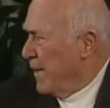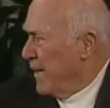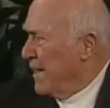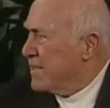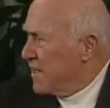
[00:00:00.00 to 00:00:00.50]

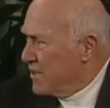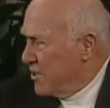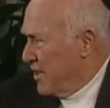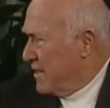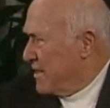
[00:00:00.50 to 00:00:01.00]
Is it
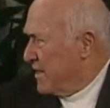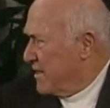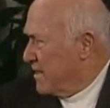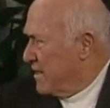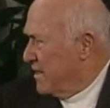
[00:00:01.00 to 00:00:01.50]

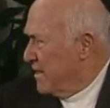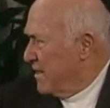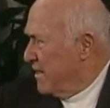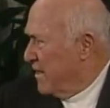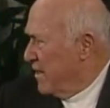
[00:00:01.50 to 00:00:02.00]
Jesus?
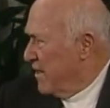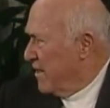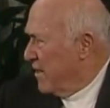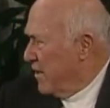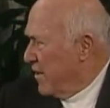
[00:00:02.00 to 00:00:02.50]

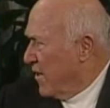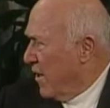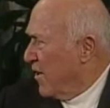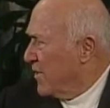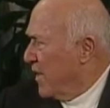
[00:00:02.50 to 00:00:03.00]
Or
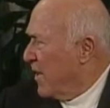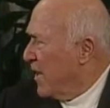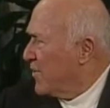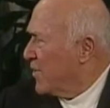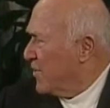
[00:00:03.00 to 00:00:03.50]
are there
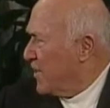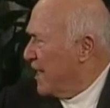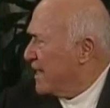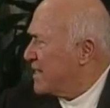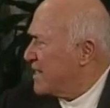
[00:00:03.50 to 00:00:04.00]
other
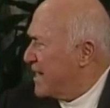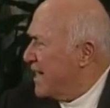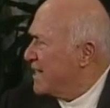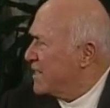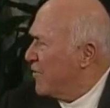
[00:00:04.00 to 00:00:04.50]
things,
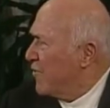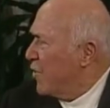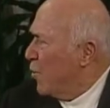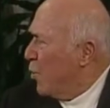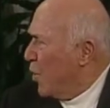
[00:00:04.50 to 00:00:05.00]
things of
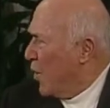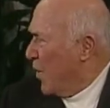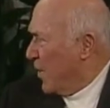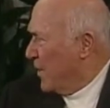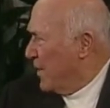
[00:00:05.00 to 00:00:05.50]
the
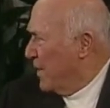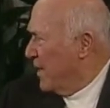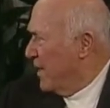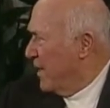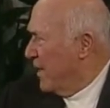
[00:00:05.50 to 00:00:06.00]
world,
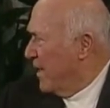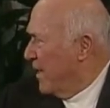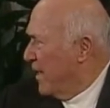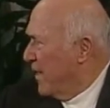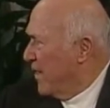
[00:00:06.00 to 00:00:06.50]

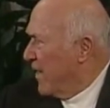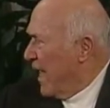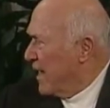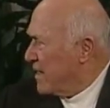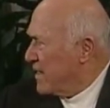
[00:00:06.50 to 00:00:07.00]

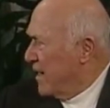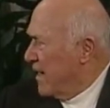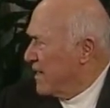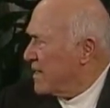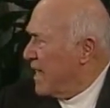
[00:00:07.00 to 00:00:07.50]
that
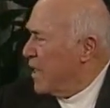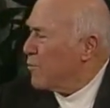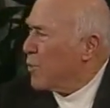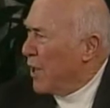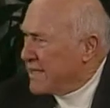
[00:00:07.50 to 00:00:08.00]
uh,
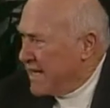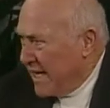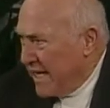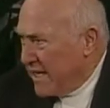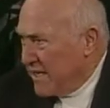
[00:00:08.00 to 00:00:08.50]
take
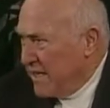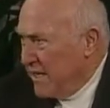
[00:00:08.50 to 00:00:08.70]
precedent